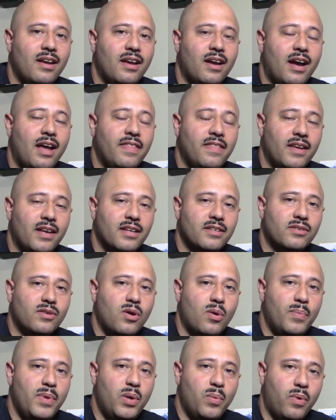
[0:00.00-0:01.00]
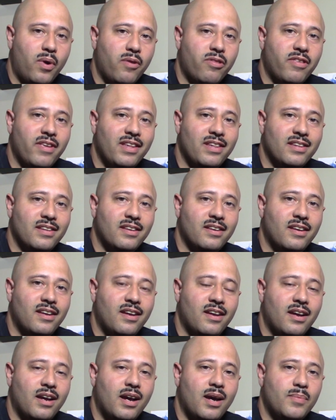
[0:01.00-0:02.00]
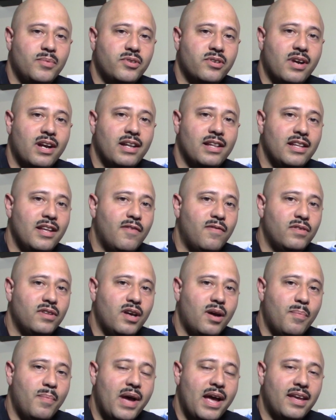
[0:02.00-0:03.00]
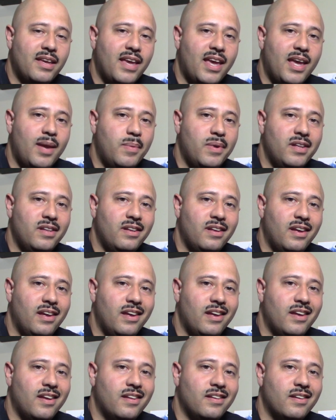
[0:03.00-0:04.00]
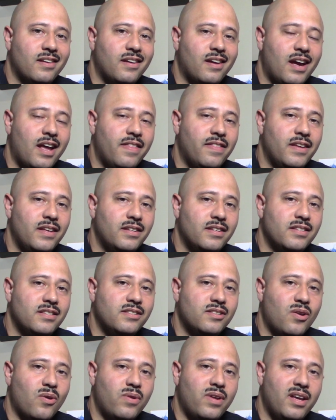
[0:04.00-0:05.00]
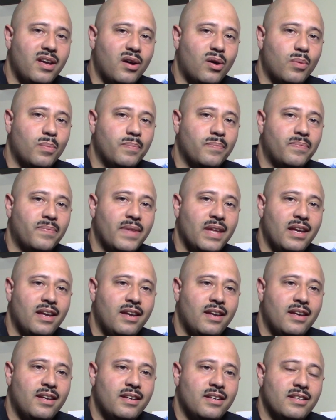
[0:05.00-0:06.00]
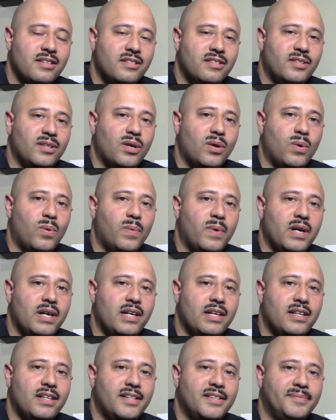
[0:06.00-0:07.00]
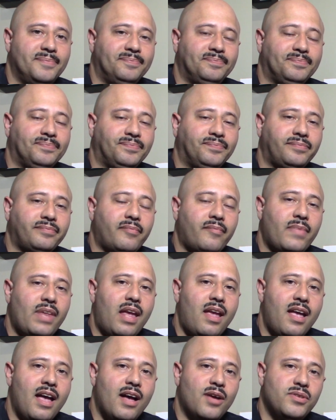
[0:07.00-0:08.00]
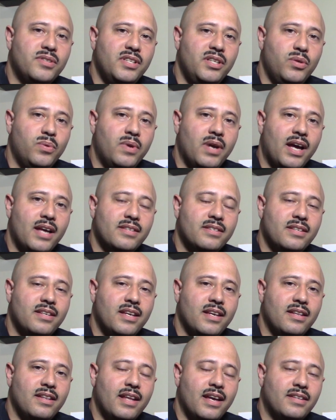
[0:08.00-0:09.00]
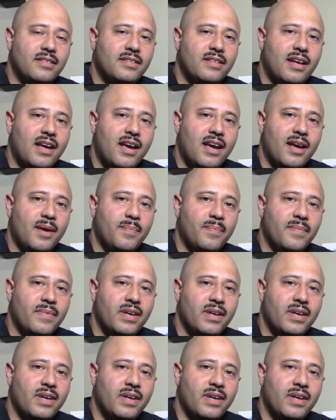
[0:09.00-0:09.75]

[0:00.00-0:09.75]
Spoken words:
I think it's gonna be worth it. I'm trying to level up my gaming, and I think this is gonna help. So I'll see you guys again next time.